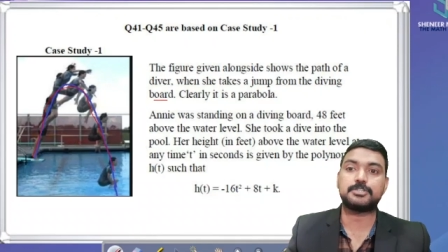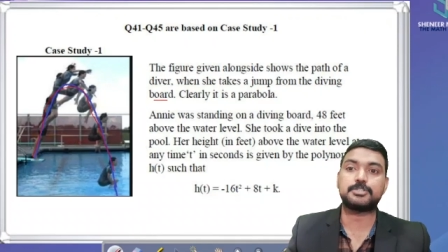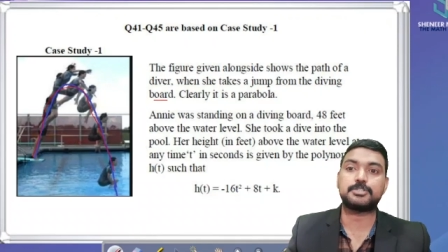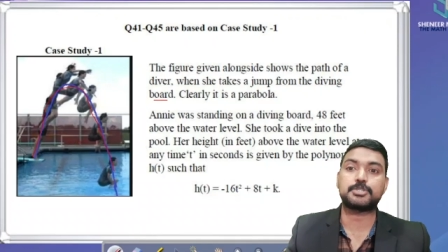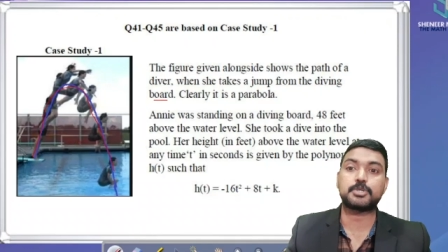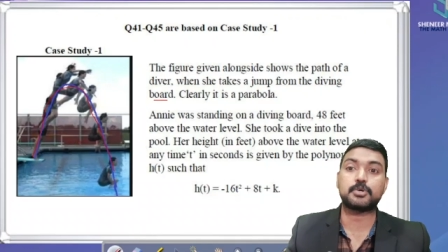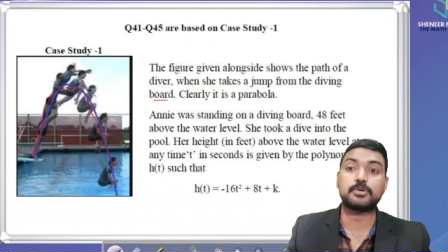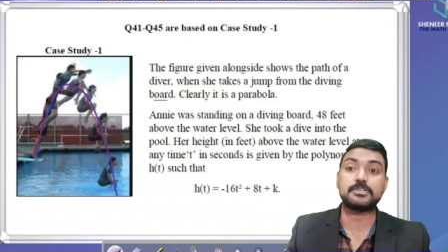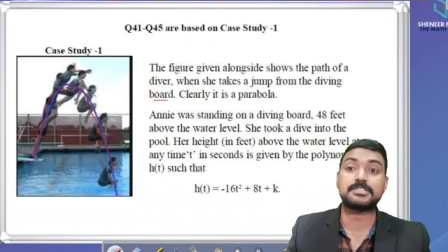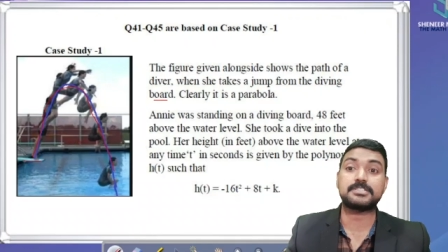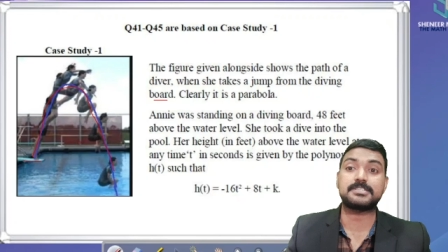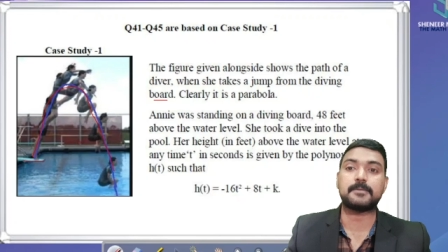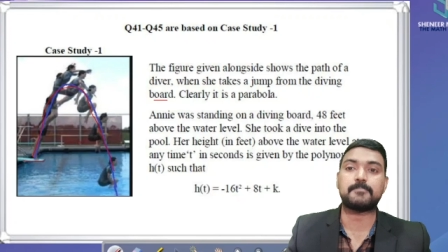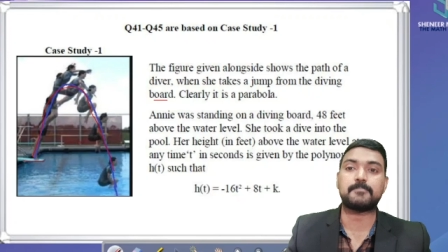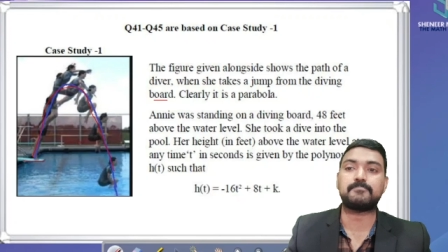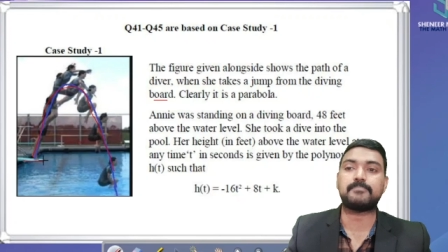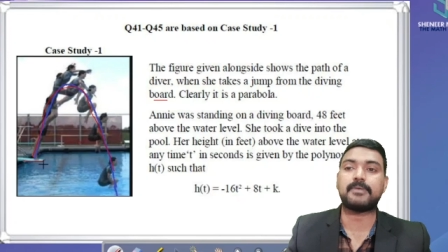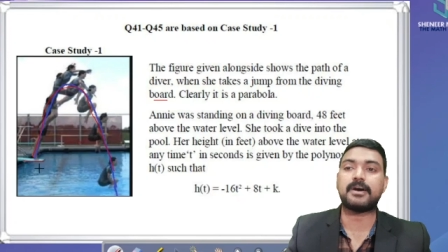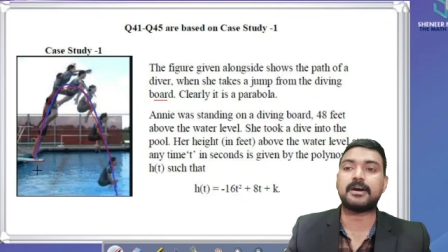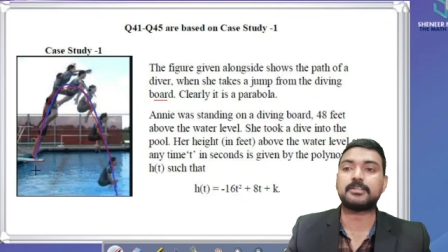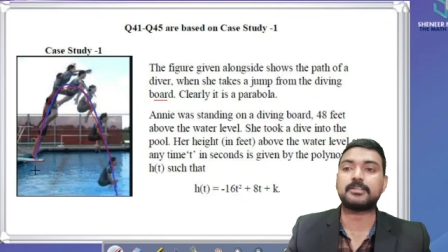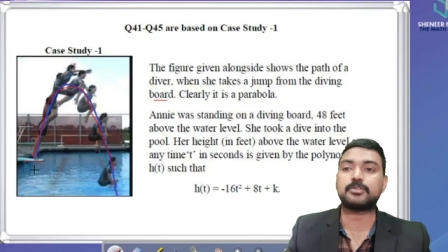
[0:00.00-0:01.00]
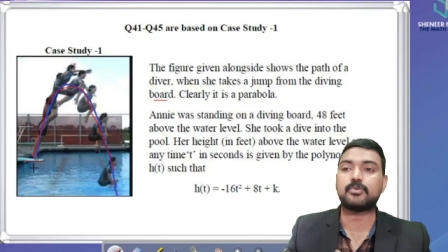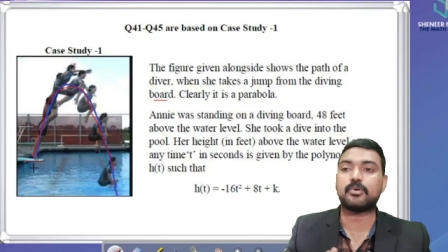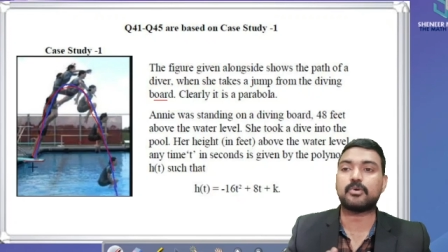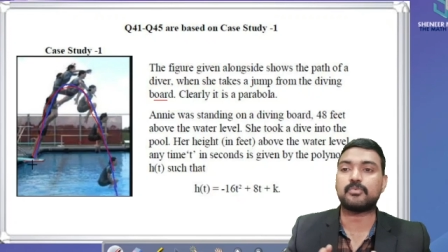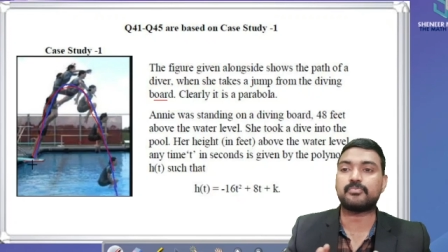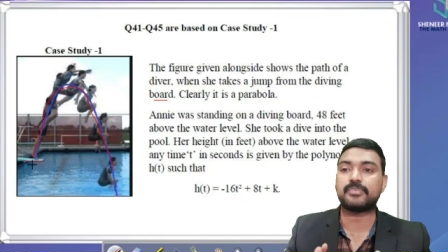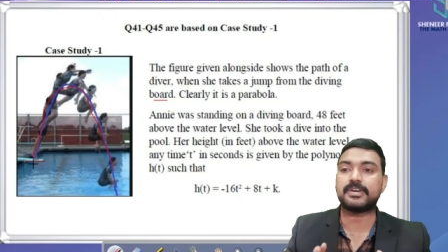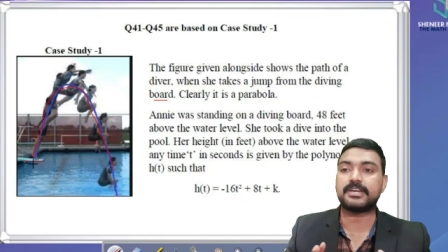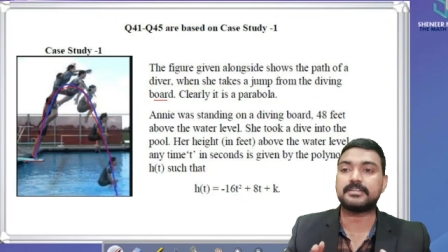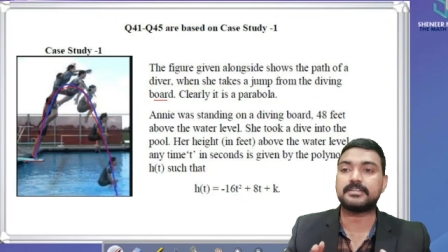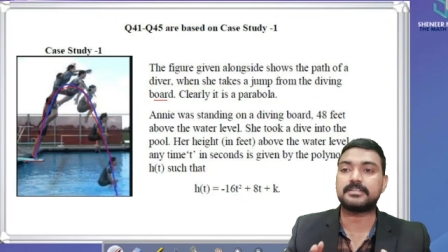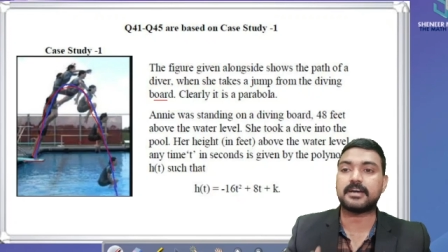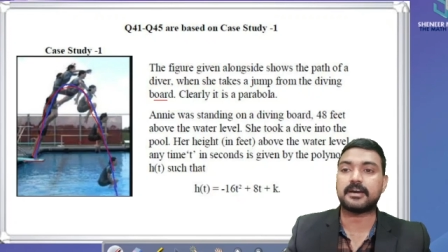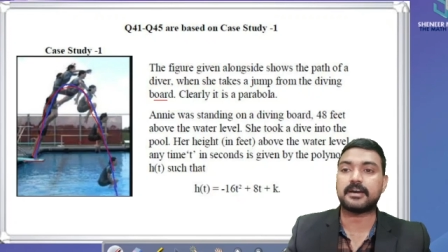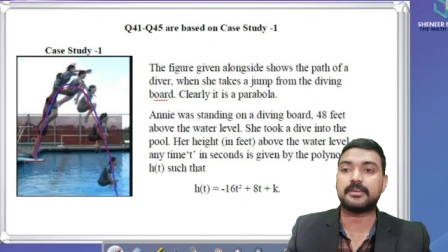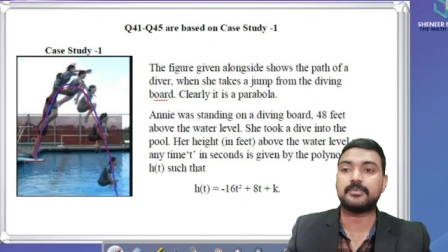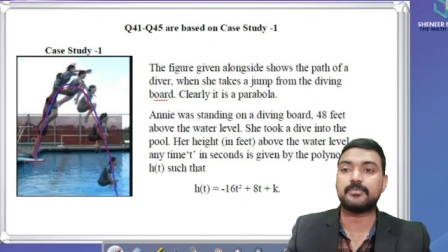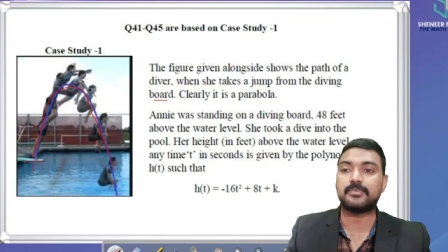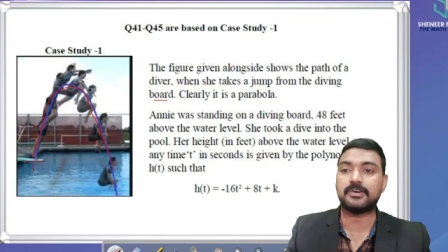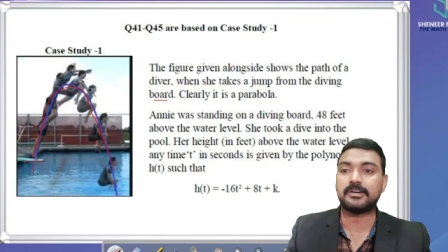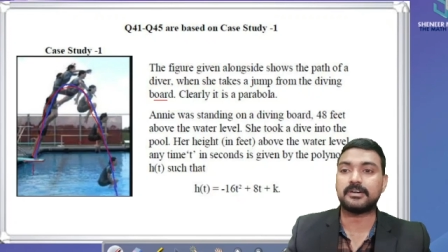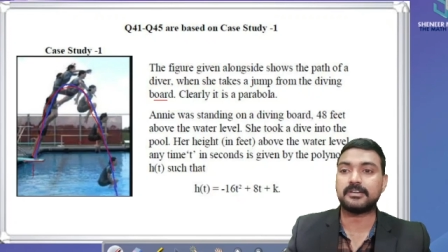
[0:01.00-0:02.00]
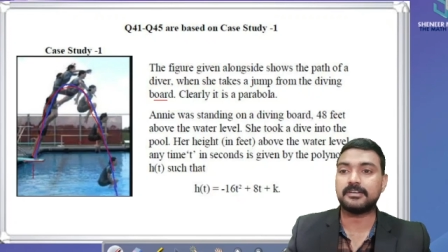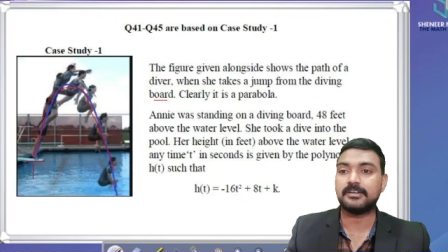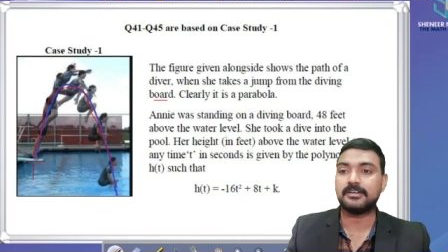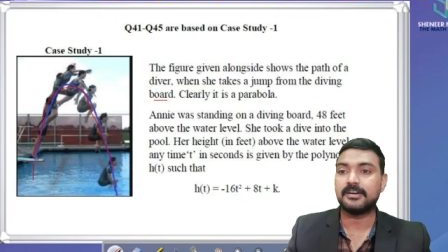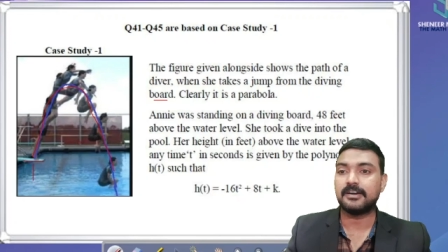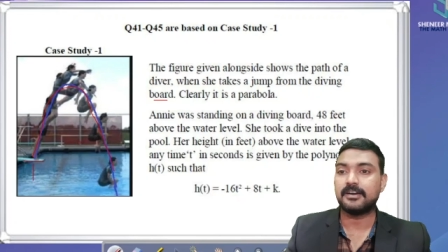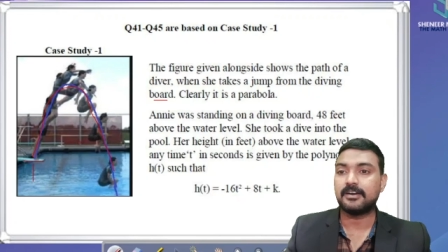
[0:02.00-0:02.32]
shows the path of a diver